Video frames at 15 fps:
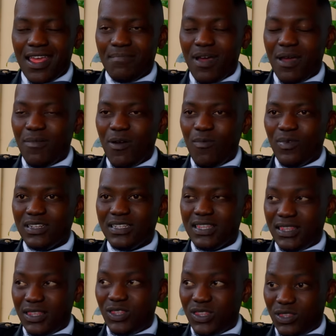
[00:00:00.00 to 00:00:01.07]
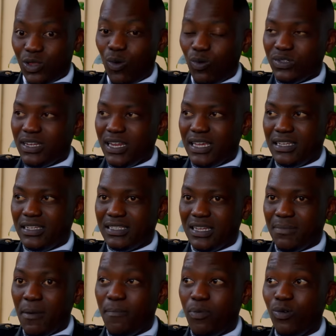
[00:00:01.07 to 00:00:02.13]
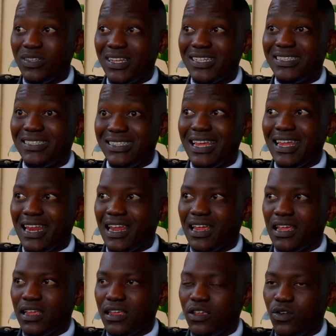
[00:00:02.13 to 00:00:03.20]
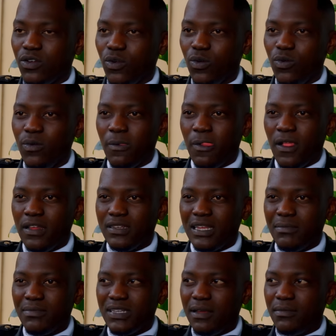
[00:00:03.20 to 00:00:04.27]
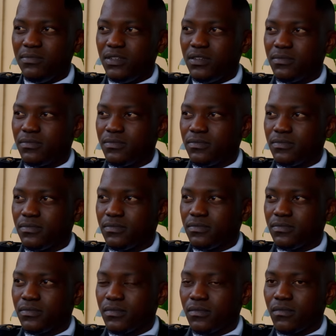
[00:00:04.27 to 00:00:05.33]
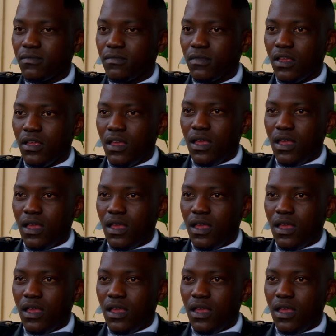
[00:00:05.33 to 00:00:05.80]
My mom was those ladies. You know. Do you think sometimes she was going through depression? Maybe.